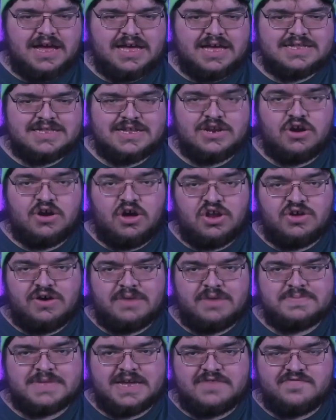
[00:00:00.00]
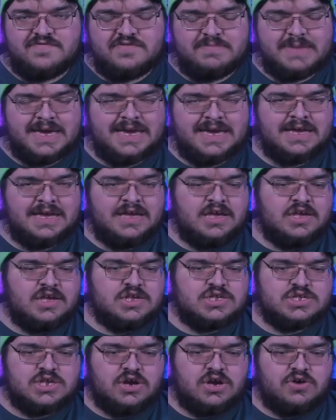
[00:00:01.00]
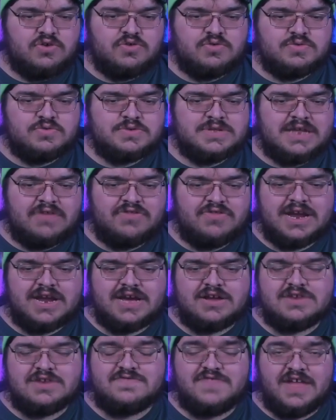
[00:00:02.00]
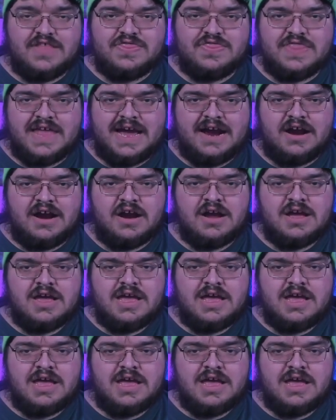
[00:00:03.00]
It did auto-update for me, so nothing I could have done there.